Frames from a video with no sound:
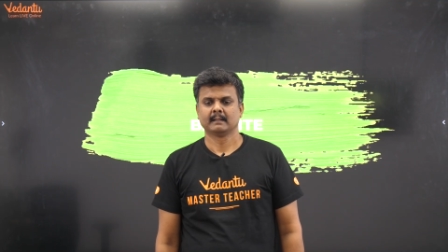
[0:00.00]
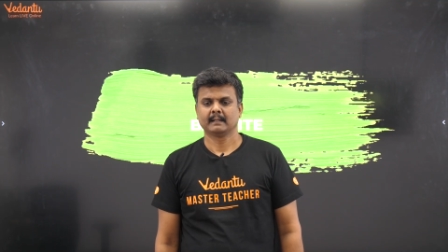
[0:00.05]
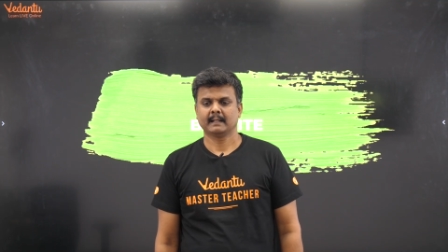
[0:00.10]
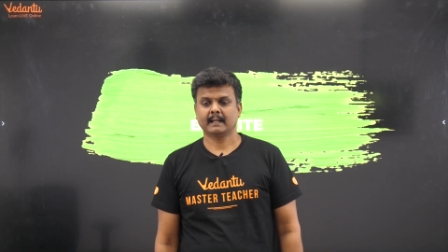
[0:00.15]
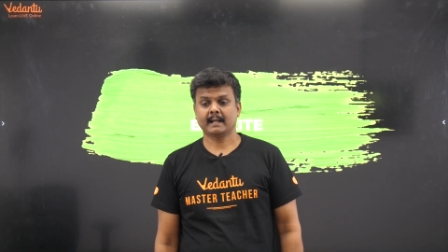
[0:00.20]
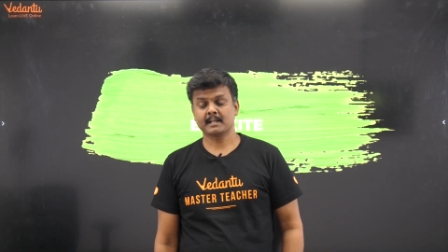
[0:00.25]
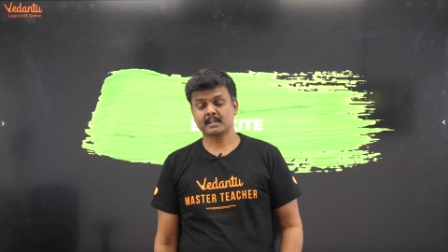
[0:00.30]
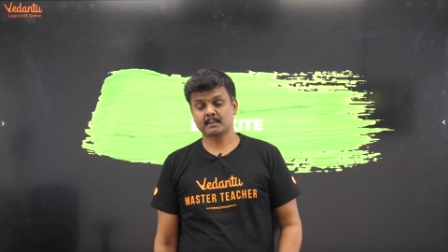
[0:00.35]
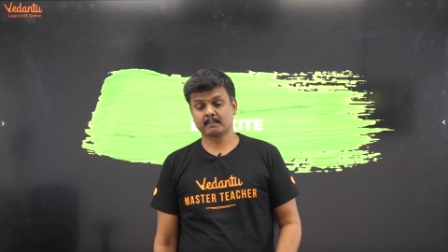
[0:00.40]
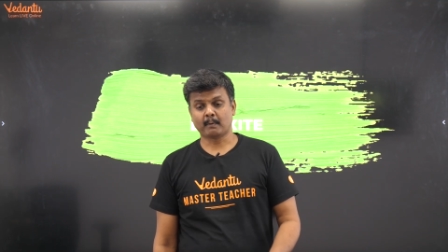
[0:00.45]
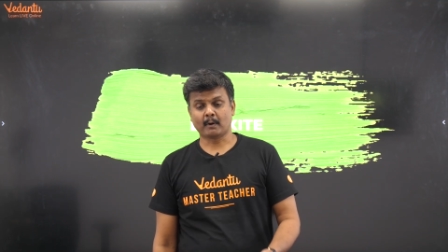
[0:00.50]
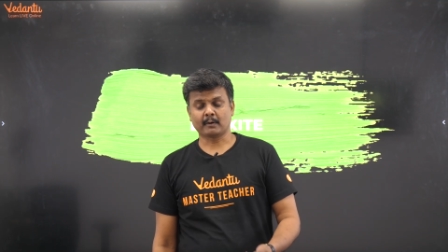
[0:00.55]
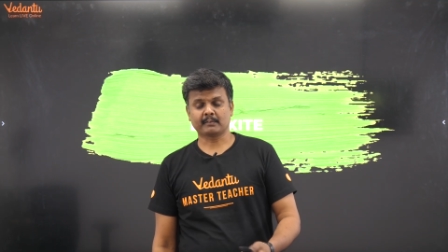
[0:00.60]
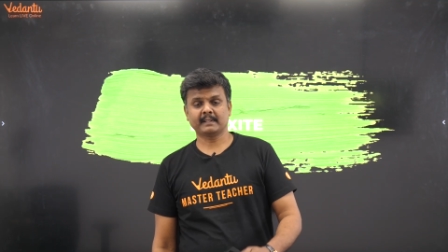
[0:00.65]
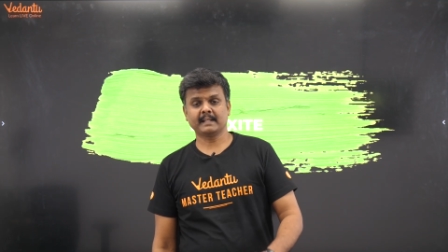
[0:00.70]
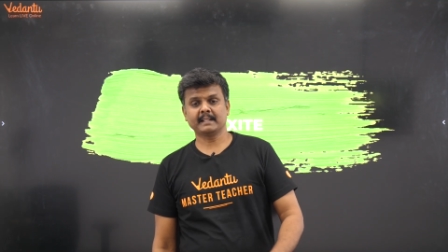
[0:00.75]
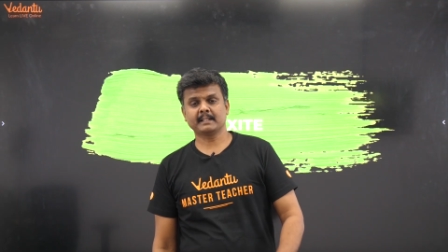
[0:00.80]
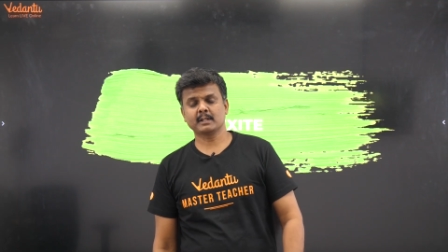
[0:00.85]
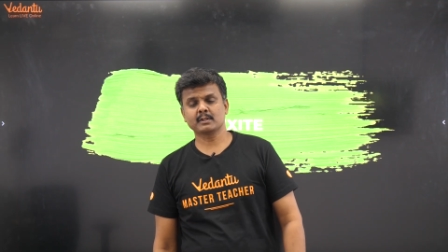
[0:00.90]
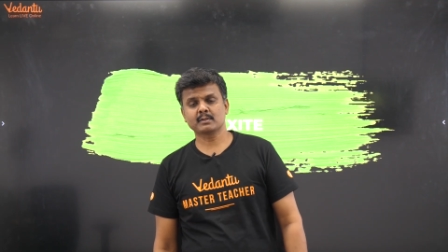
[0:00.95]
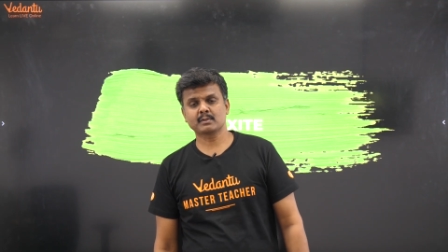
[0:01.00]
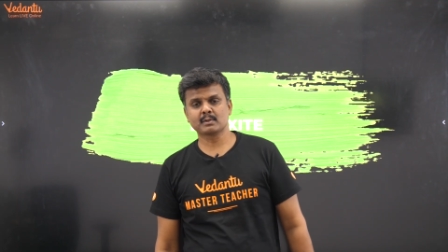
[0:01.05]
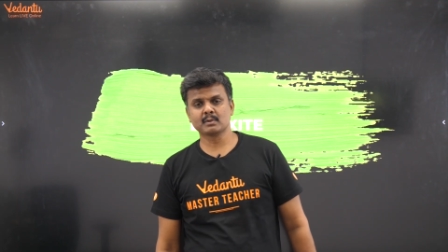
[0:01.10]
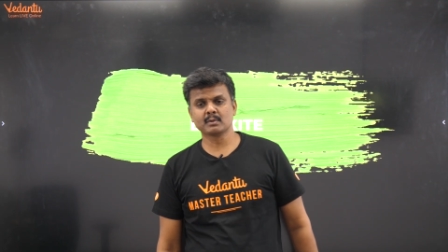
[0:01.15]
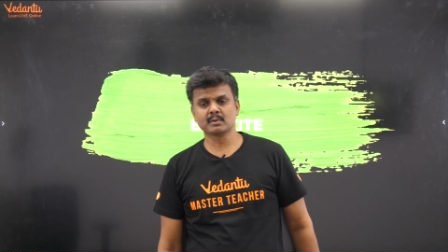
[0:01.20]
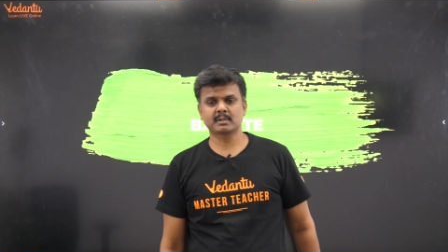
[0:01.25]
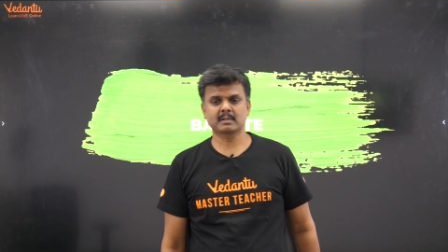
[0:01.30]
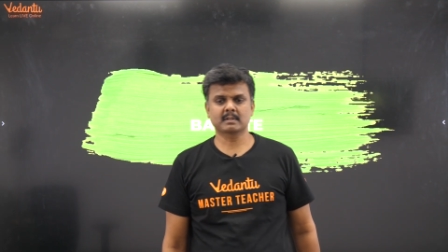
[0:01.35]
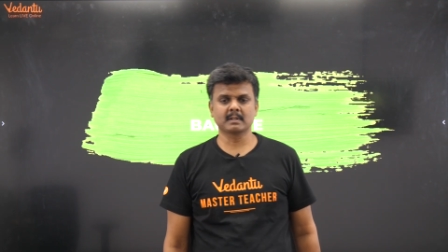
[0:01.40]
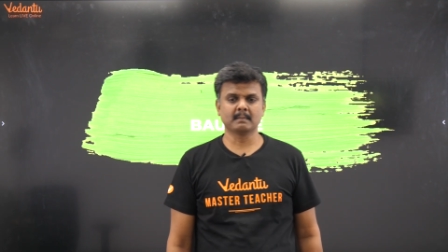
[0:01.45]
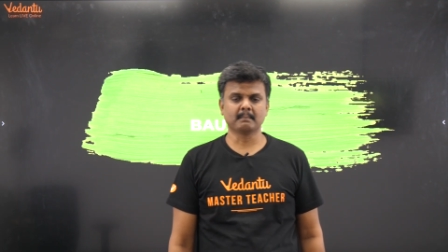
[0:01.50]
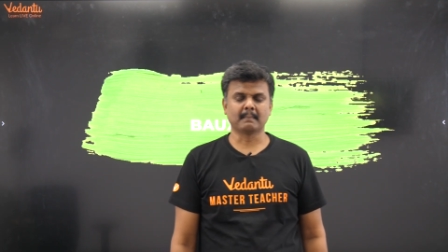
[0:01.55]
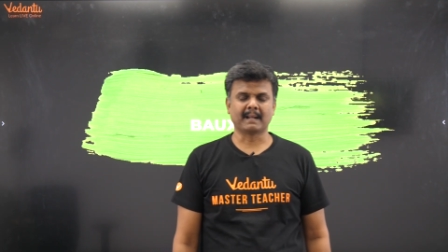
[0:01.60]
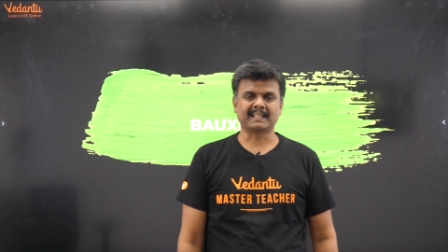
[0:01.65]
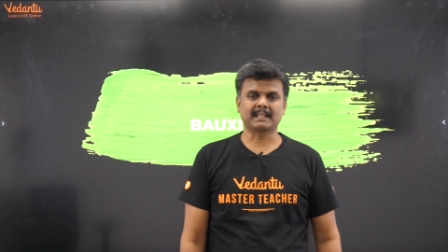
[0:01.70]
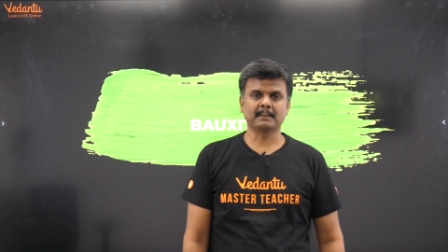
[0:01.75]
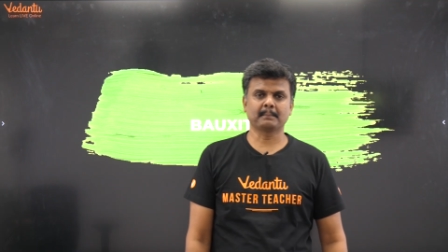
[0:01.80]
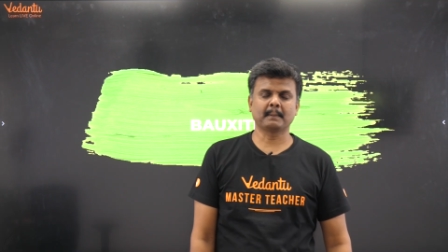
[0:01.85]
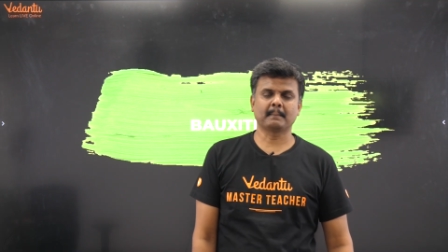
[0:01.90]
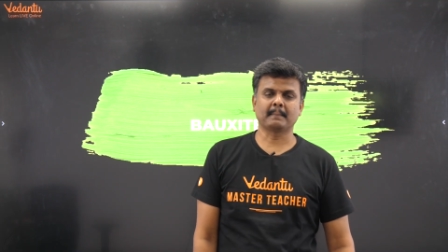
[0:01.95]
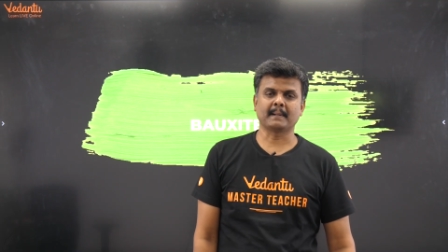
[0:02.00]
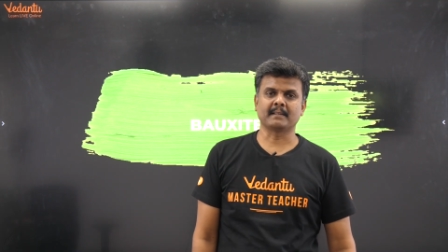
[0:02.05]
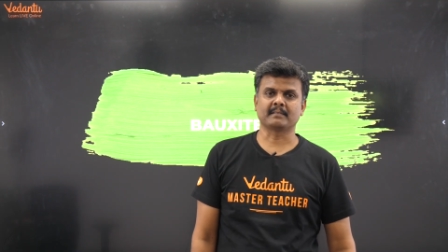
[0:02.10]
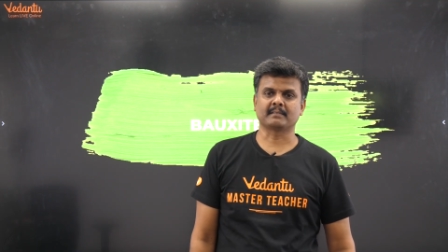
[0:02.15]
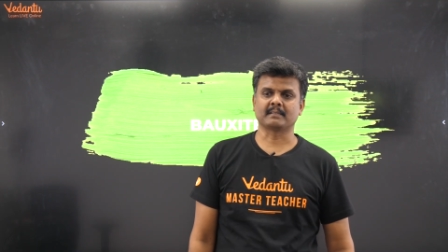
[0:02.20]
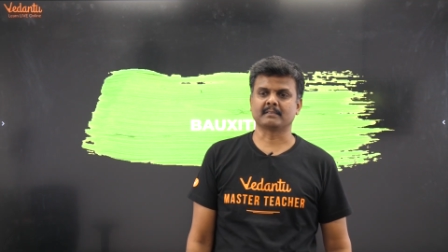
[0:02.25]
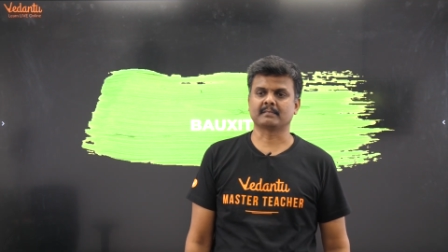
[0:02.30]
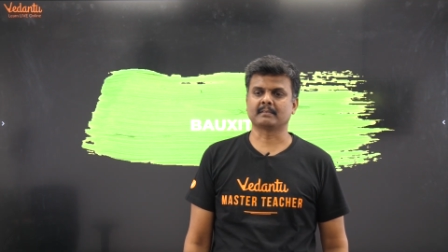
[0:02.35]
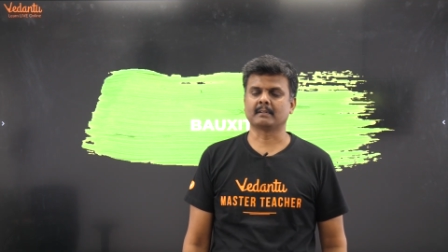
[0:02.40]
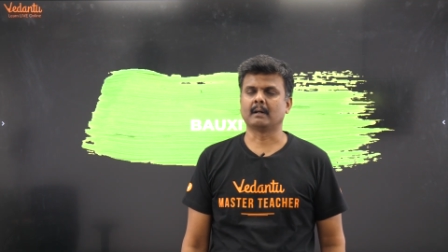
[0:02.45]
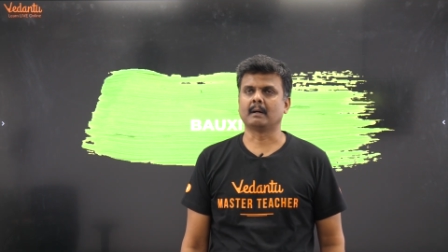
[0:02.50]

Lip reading: Hey guys, bauxite is used in multiple places.